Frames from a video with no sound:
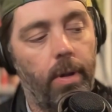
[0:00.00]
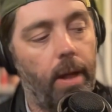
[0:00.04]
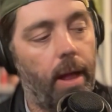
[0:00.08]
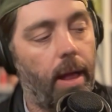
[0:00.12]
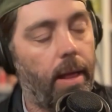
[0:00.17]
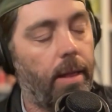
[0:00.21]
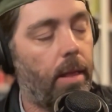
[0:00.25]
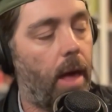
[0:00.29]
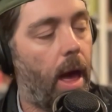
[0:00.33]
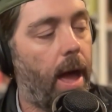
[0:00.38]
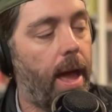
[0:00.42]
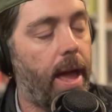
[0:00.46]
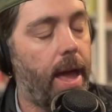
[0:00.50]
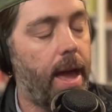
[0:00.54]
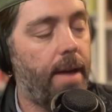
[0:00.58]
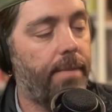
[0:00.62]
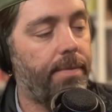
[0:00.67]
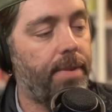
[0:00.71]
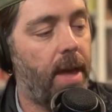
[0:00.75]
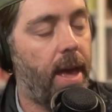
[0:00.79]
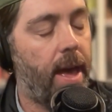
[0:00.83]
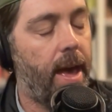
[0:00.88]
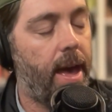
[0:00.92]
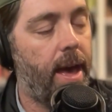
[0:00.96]
Yeah. I have
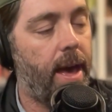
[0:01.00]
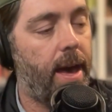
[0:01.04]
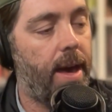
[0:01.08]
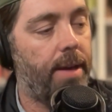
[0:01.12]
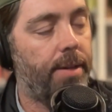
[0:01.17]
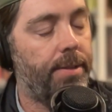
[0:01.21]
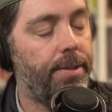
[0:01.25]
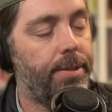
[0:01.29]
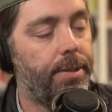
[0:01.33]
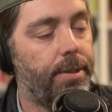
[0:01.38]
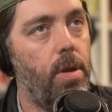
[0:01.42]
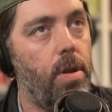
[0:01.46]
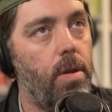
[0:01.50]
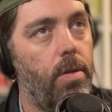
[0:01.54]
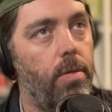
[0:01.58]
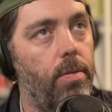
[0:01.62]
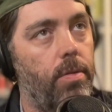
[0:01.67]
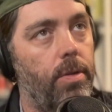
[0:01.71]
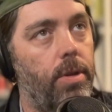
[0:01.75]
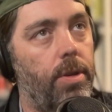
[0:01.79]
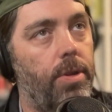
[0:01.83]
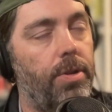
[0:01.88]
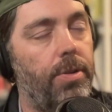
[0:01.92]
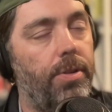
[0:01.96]
to ask,
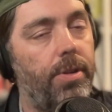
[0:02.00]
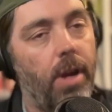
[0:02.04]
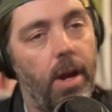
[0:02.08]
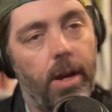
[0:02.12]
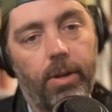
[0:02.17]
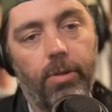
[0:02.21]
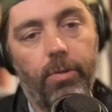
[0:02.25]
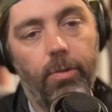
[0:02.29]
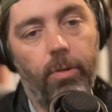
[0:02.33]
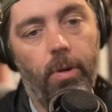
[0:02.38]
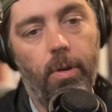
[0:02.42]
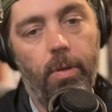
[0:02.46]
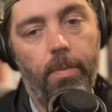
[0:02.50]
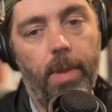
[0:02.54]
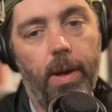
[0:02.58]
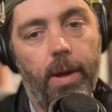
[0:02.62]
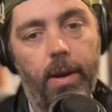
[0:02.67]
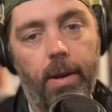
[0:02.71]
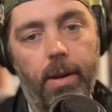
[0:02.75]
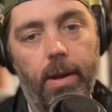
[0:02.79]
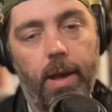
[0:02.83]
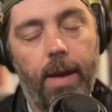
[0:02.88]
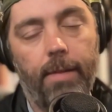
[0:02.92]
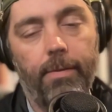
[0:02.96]
did you talk to her about
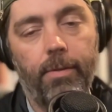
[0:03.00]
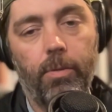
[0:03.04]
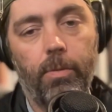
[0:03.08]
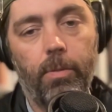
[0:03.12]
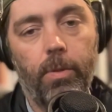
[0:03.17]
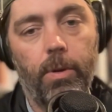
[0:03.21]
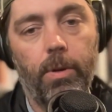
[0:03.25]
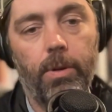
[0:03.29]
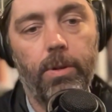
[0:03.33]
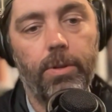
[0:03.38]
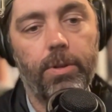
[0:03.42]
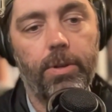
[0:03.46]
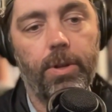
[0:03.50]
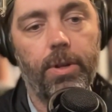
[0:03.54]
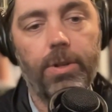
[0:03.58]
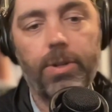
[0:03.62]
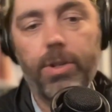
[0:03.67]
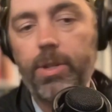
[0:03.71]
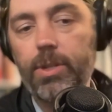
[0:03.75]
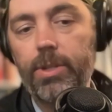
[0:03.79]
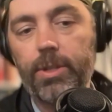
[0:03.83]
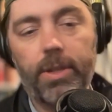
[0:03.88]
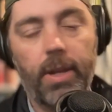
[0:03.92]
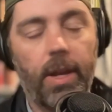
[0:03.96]
it afterwards? Did she
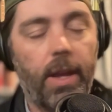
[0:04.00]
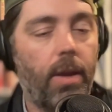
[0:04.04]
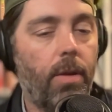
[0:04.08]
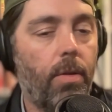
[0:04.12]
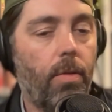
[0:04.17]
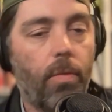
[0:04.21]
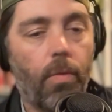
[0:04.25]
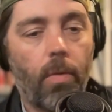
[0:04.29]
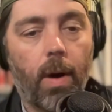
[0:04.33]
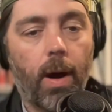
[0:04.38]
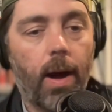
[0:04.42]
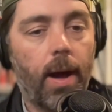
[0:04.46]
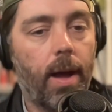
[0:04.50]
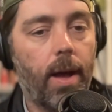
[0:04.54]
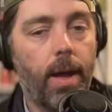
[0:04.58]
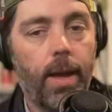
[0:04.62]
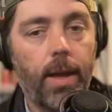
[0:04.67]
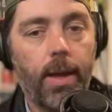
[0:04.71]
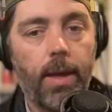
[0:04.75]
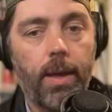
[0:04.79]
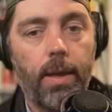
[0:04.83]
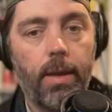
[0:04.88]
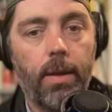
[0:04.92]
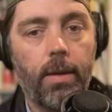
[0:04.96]
say
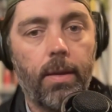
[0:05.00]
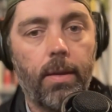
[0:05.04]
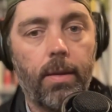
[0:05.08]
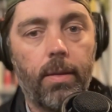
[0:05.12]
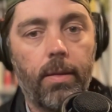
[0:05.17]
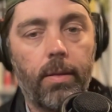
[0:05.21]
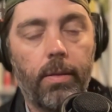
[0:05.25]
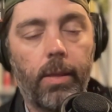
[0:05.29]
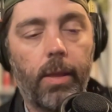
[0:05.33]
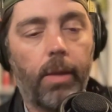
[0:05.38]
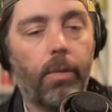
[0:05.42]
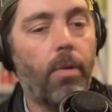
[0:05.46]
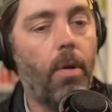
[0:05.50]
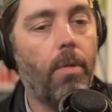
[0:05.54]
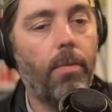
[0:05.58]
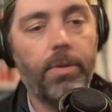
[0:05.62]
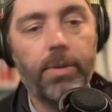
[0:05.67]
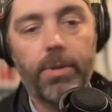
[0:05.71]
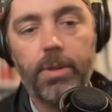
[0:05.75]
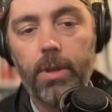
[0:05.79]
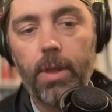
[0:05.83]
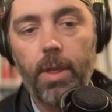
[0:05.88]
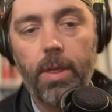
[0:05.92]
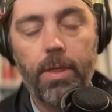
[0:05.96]
why? Like, what
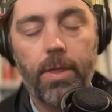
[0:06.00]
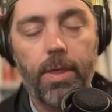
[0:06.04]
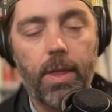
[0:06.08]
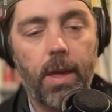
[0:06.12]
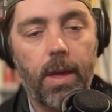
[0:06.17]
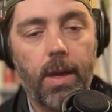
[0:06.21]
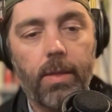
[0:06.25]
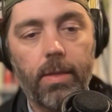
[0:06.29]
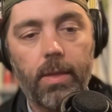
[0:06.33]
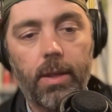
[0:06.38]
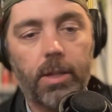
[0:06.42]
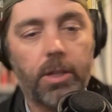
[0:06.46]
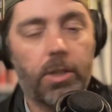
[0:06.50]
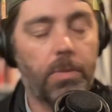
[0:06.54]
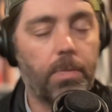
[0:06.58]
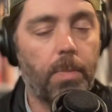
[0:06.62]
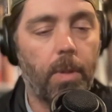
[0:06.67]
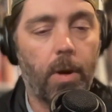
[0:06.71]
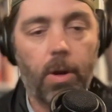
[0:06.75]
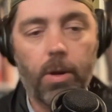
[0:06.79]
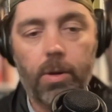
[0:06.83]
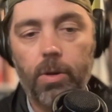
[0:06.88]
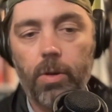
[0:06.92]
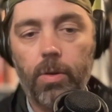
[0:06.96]
was the thing that
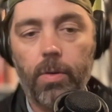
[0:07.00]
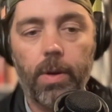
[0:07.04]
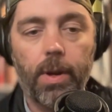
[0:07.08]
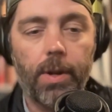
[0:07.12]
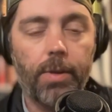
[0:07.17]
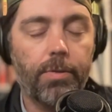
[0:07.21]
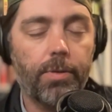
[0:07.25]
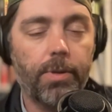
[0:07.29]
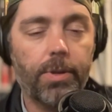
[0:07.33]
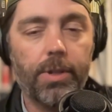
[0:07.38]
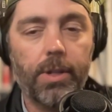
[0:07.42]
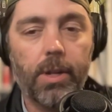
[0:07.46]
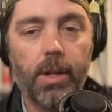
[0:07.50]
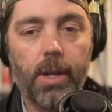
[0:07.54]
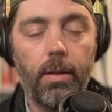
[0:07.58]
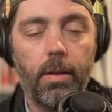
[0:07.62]
sparked her interest again?